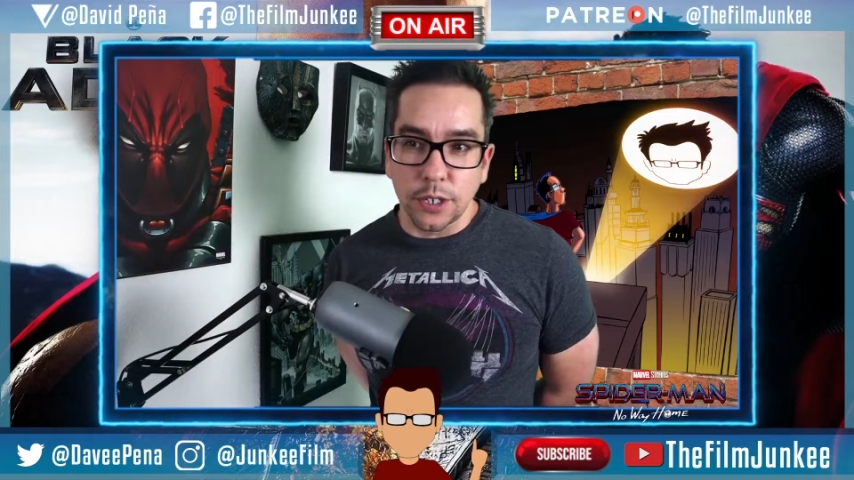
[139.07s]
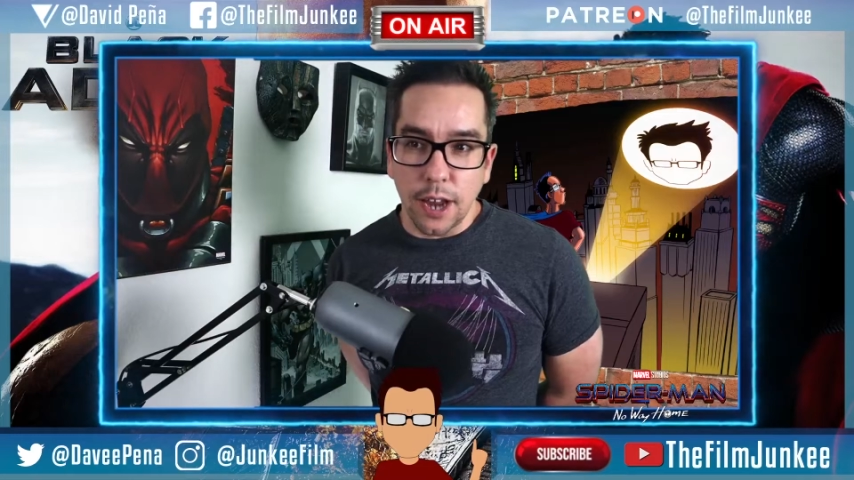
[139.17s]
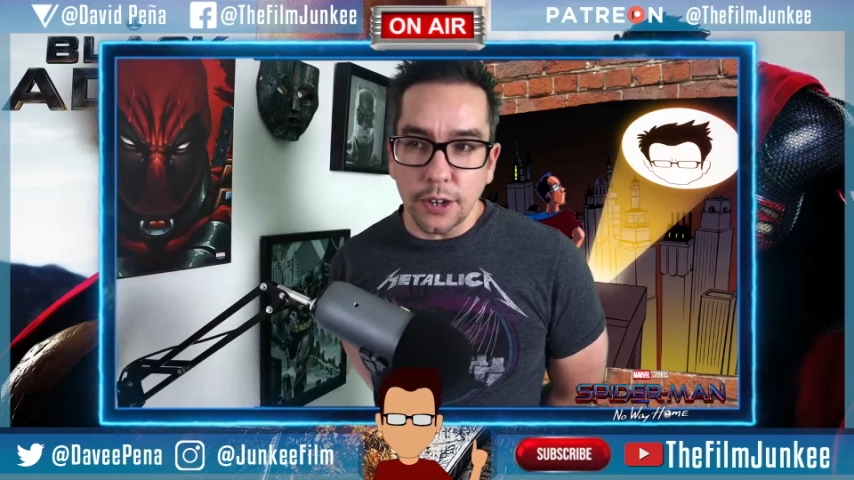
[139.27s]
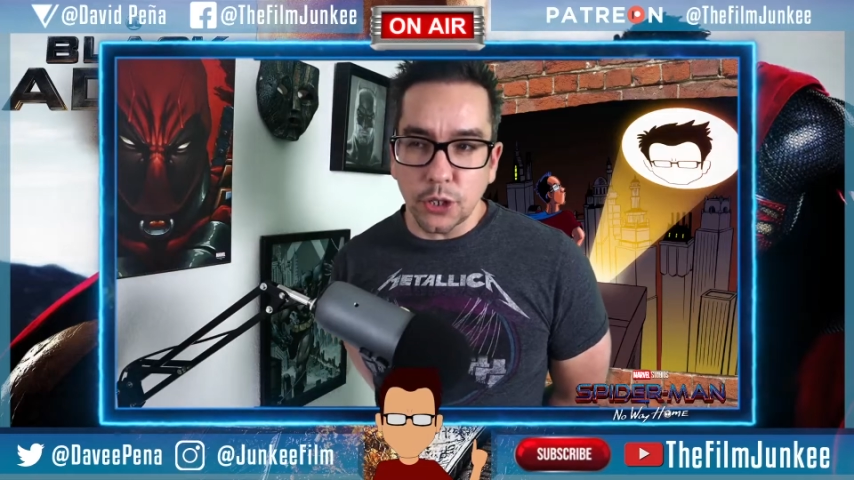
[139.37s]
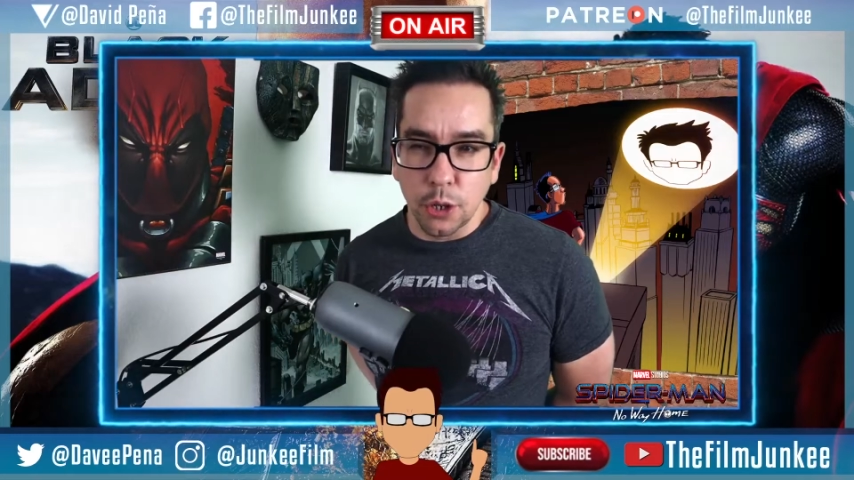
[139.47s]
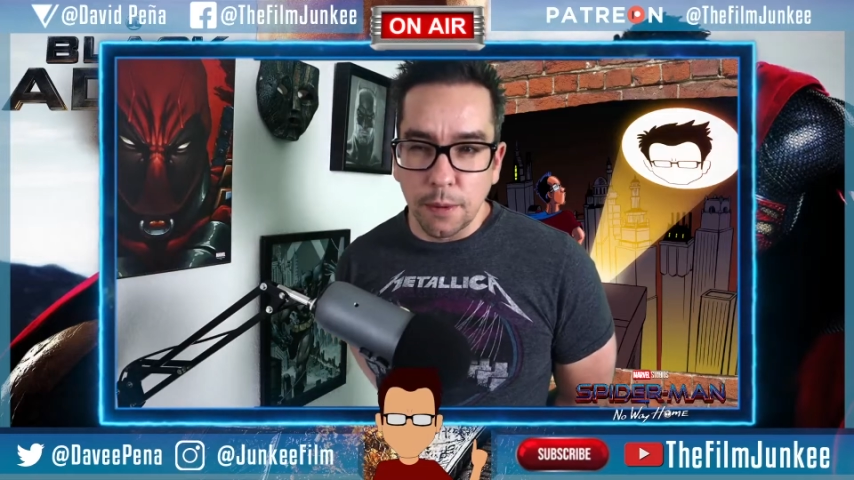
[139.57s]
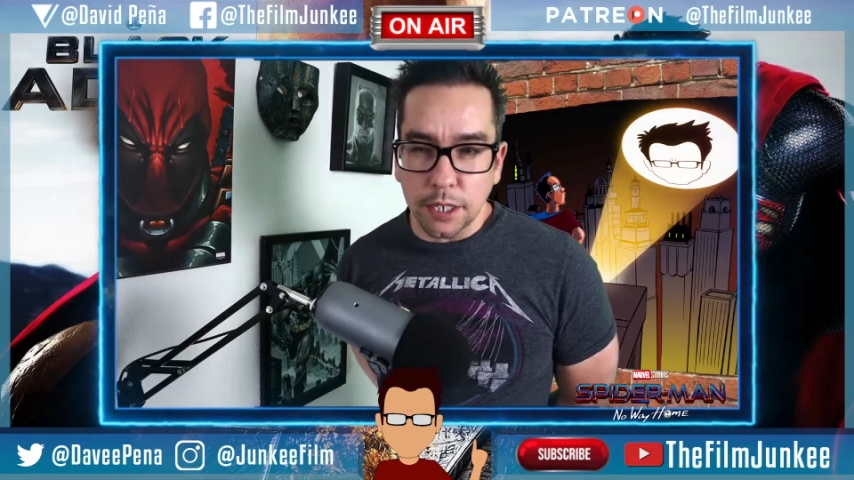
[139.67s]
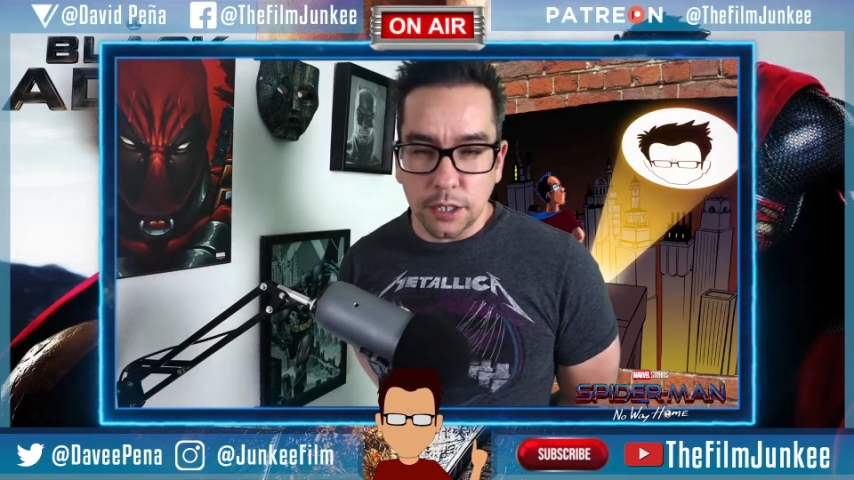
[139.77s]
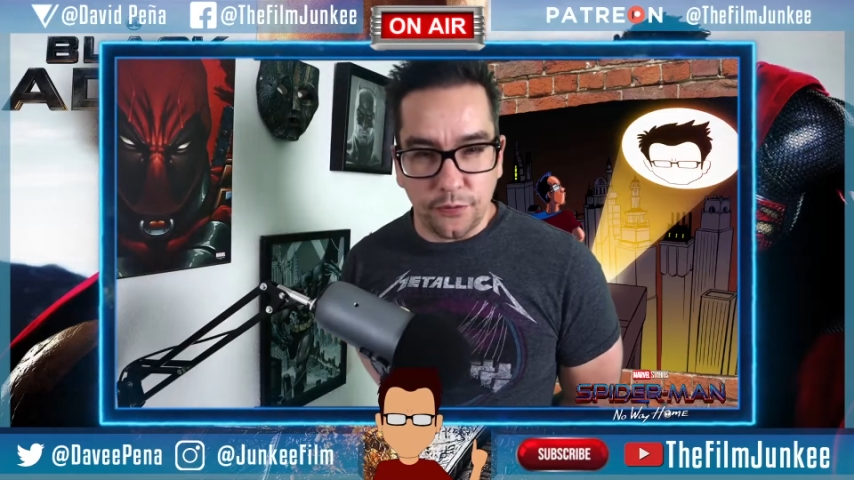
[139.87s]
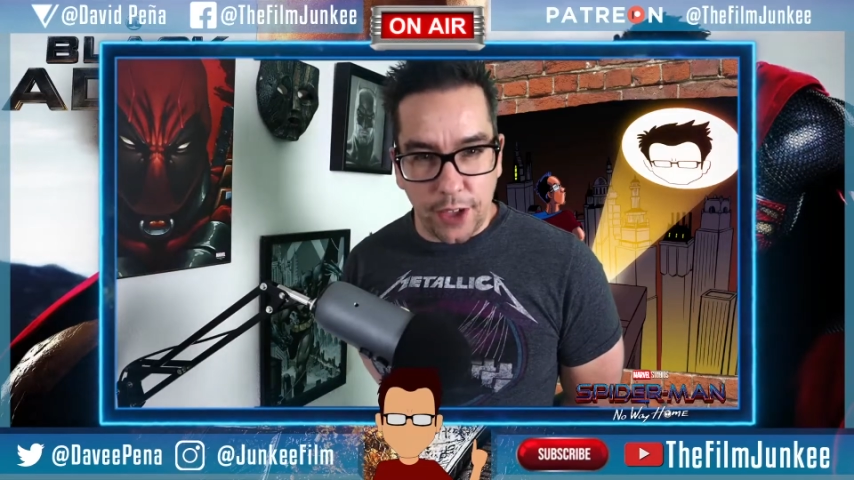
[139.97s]
not too
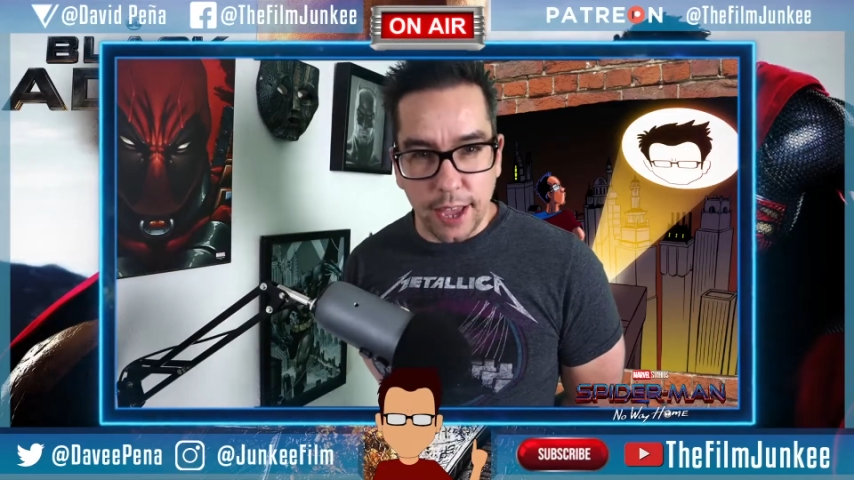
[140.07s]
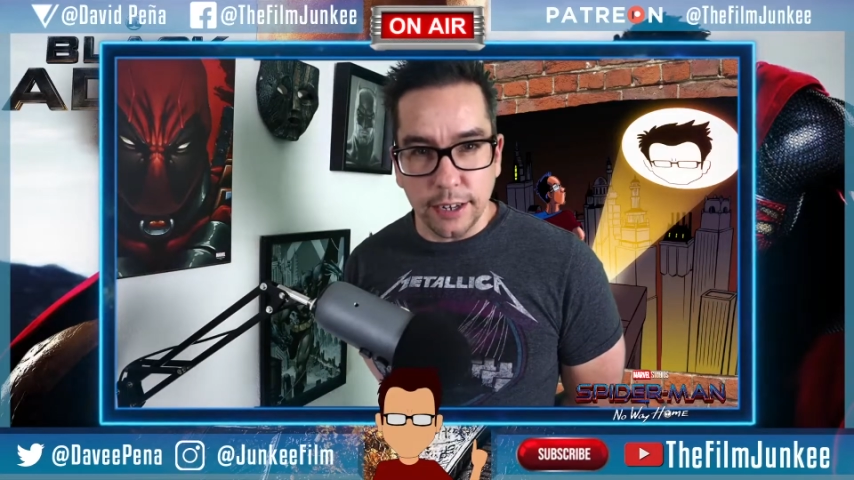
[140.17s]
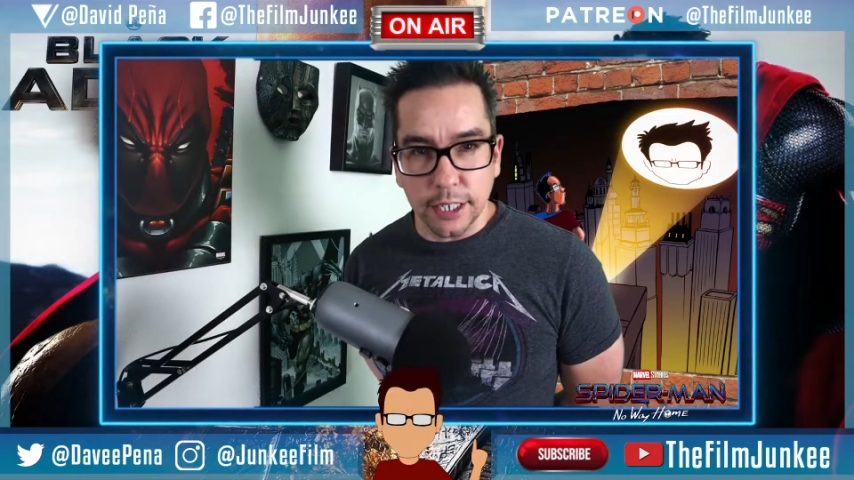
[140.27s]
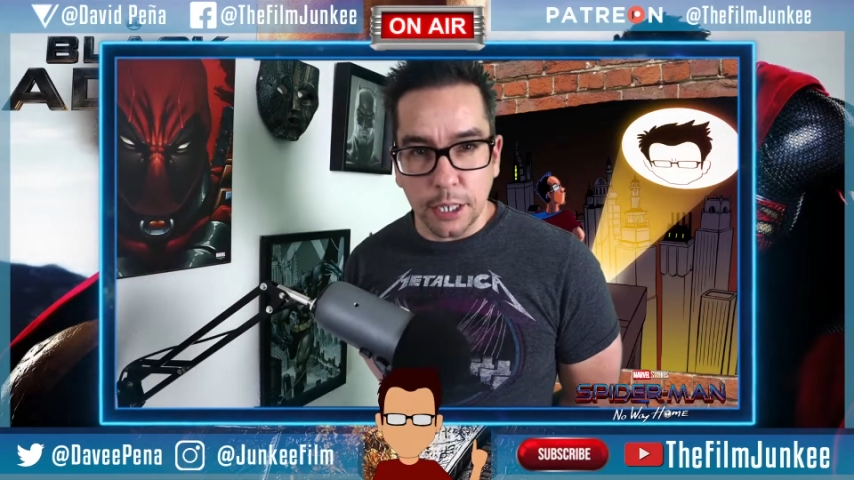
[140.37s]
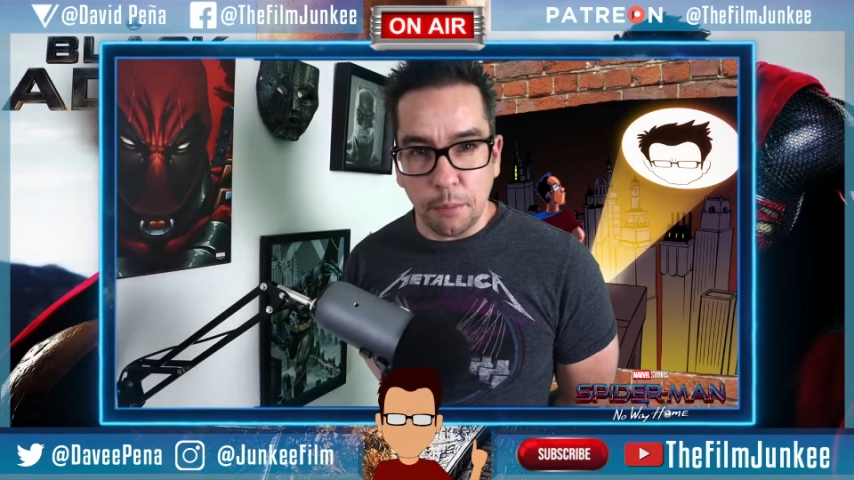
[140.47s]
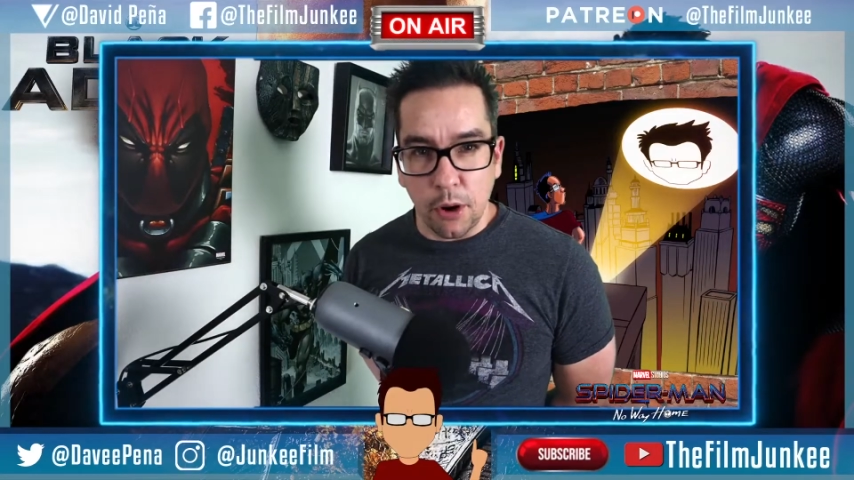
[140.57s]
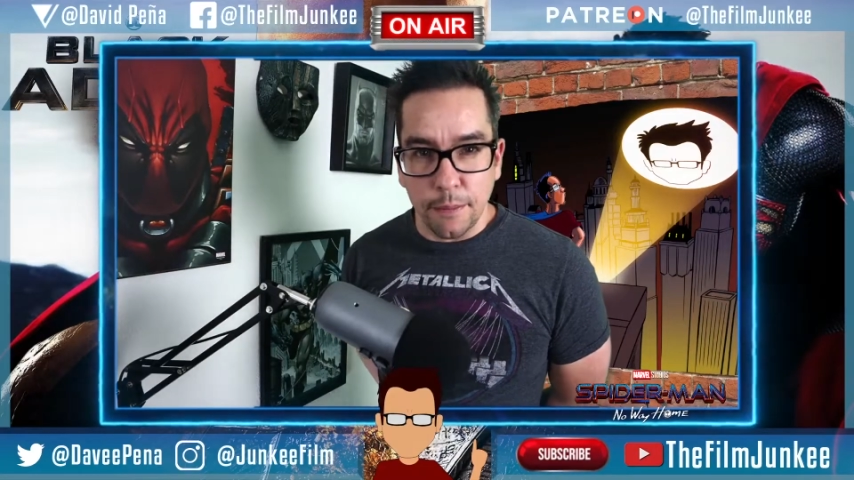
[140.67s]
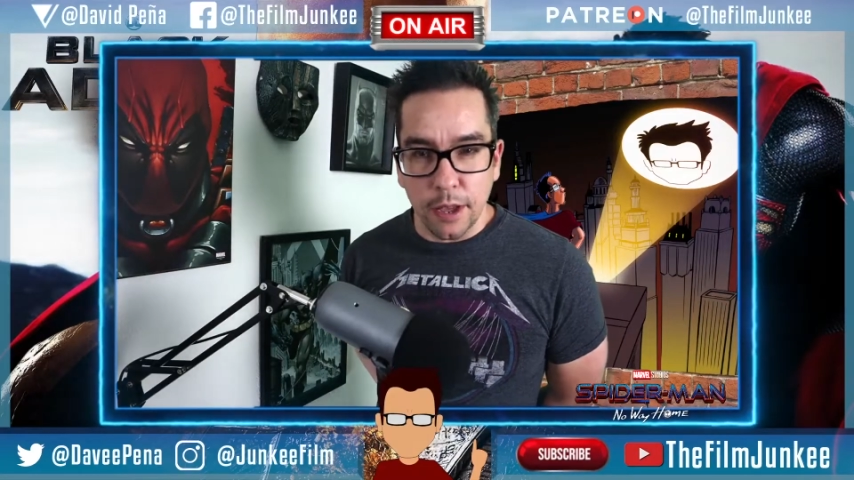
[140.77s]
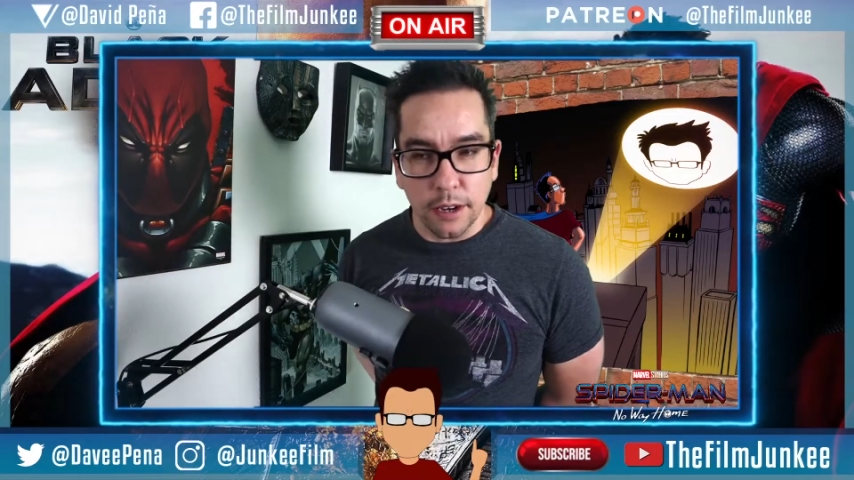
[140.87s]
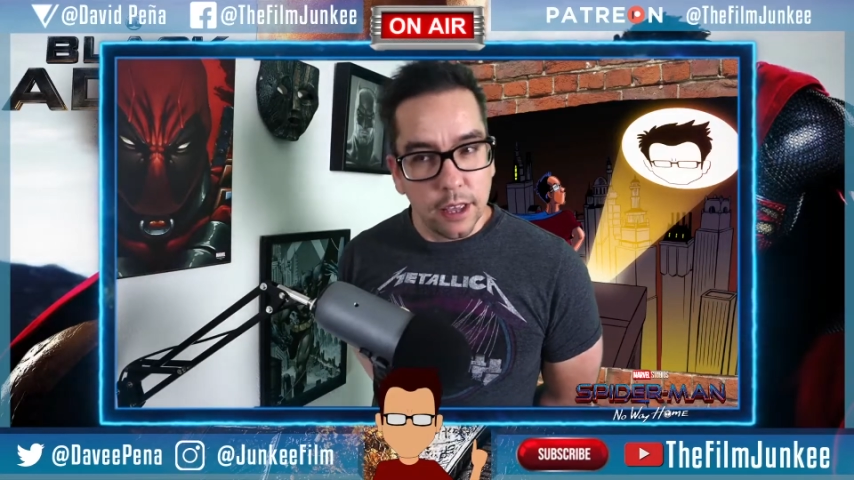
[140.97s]
much fan
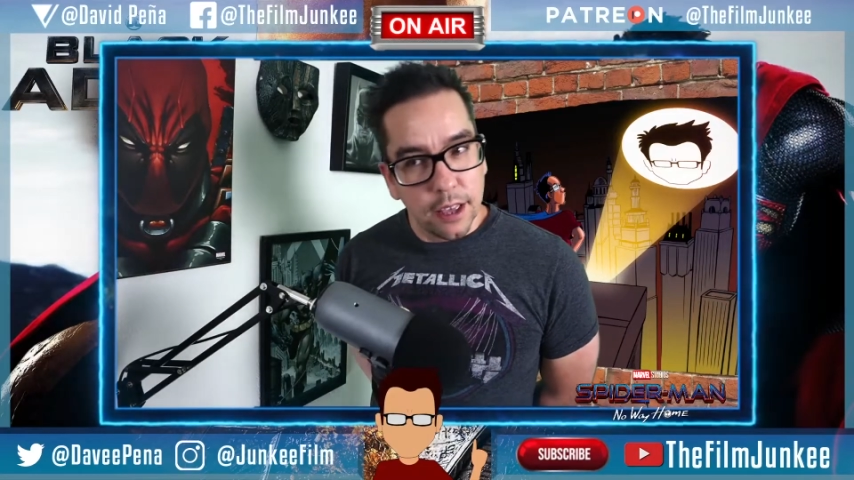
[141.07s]
disappointment.